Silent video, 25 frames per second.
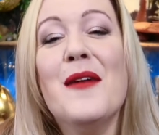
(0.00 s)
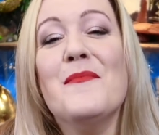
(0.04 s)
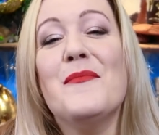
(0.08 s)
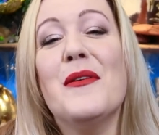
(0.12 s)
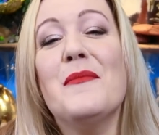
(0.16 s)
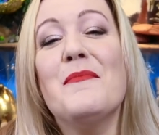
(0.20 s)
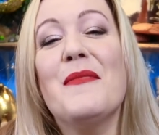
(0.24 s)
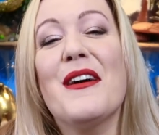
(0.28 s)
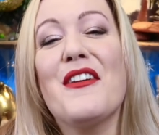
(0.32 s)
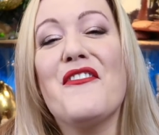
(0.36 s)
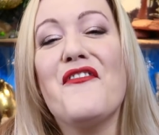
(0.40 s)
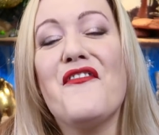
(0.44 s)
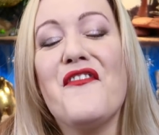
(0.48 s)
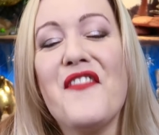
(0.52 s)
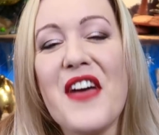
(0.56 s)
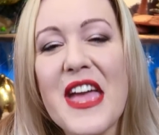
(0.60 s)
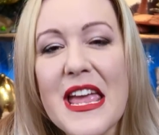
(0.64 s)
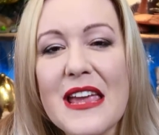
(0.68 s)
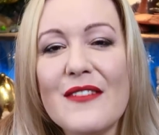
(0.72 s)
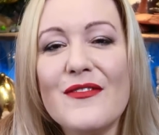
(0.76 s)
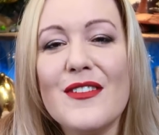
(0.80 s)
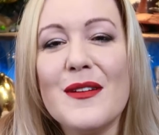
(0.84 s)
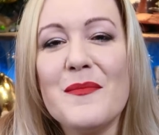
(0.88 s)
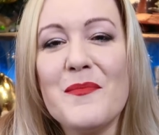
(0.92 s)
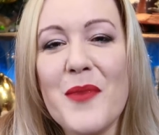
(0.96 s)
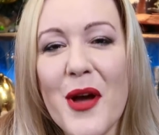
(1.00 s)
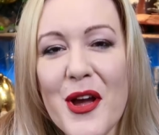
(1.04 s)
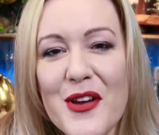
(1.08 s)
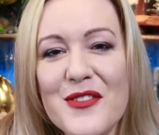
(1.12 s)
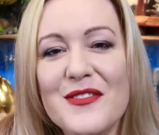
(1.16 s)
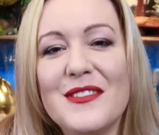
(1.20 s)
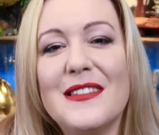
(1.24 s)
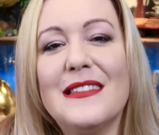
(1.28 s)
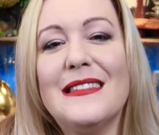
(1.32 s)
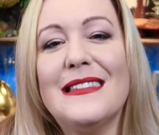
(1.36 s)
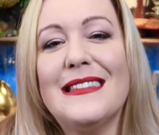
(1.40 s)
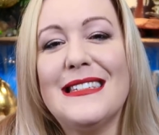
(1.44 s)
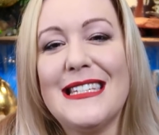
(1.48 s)
But my favourite
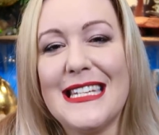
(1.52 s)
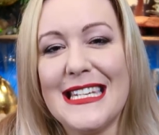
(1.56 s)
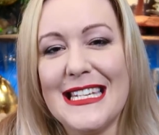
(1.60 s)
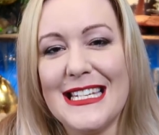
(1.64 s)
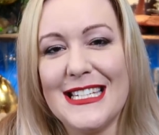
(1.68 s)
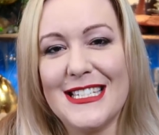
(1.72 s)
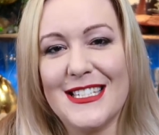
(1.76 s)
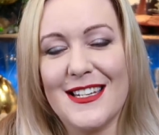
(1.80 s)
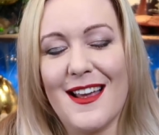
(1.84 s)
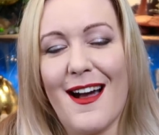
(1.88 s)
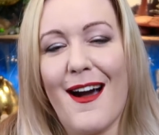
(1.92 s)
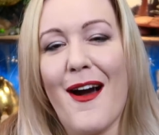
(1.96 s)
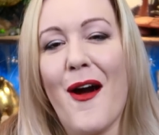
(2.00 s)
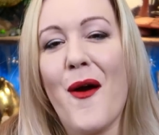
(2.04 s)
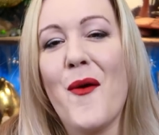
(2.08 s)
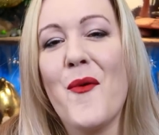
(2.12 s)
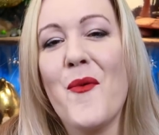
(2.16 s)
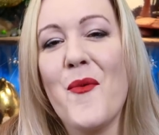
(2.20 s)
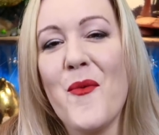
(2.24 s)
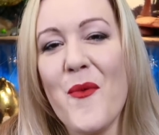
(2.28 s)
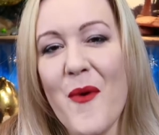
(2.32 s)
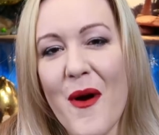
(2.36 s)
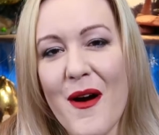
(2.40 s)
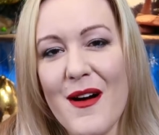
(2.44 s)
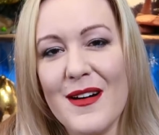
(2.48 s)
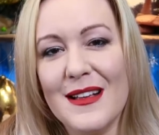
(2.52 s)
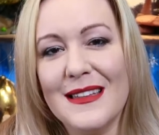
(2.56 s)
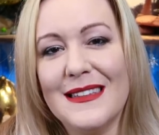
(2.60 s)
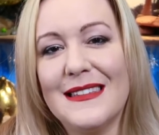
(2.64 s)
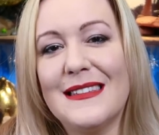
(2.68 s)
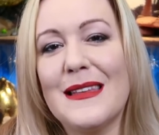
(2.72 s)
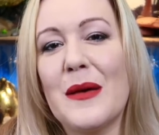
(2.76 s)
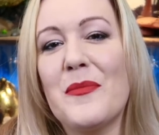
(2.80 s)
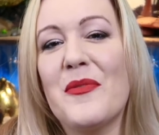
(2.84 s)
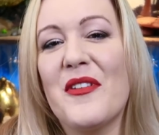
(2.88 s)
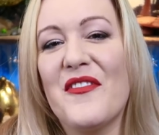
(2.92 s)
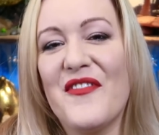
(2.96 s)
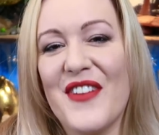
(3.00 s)
potions teacher
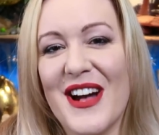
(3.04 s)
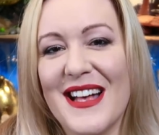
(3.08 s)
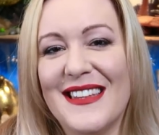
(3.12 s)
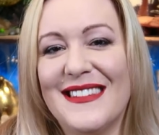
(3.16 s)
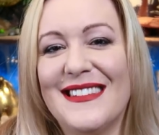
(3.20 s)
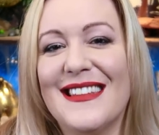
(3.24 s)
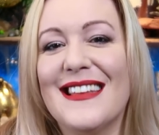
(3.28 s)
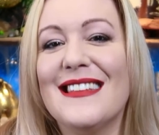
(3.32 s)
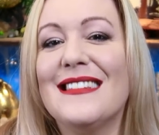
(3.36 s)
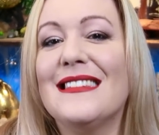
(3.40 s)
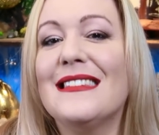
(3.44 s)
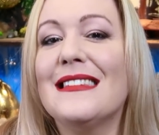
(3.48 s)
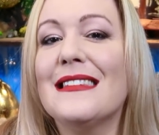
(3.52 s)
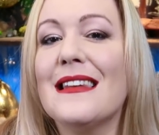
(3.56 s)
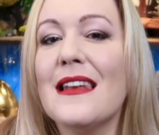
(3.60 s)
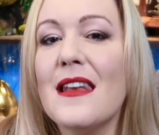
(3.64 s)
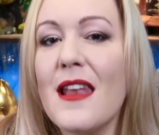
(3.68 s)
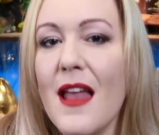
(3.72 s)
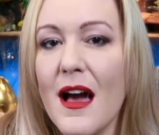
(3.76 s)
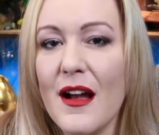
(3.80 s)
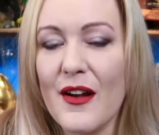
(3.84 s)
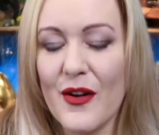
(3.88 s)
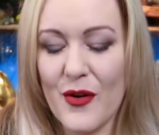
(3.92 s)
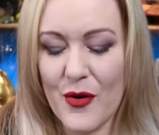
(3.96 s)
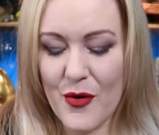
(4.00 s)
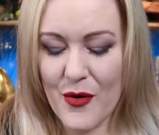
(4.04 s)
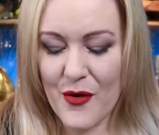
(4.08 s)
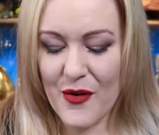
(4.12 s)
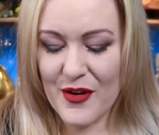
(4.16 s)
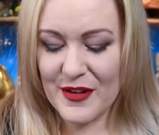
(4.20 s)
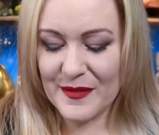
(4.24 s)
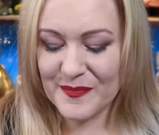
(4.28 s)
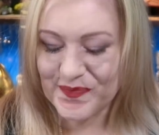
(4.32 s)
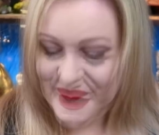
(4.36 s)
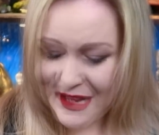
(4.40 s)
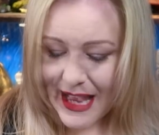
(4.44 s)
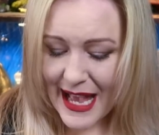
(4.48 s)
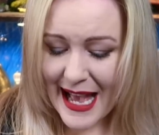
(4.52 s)
was Professor
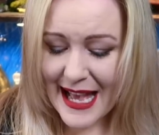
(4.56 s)
Slughorn.